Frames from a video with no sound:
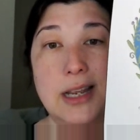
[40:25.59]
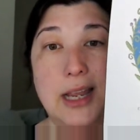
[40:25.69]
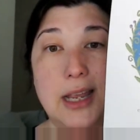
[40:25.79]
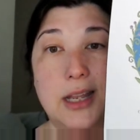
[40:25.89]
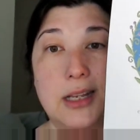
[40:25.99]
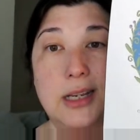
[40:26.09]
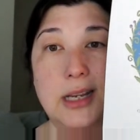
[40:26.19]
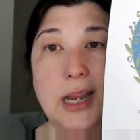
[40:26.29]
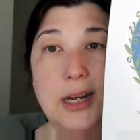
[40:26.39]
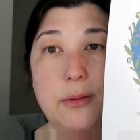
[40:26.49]
and
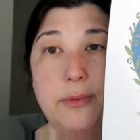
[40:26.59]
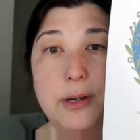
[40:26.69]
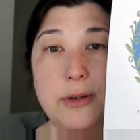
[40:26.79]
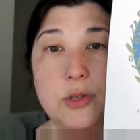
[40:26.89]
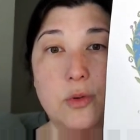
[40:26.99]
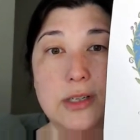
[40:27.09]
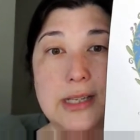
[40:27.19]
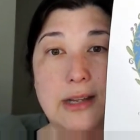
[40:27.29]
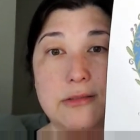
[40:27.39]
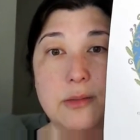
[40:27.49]
it kind of pretty much works
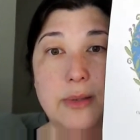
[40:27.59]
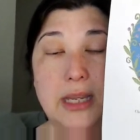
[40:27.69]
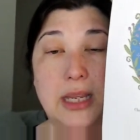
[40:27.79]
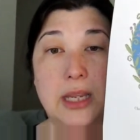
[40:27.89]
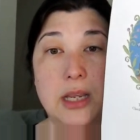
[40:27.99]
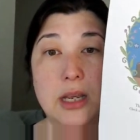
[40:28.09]
out to be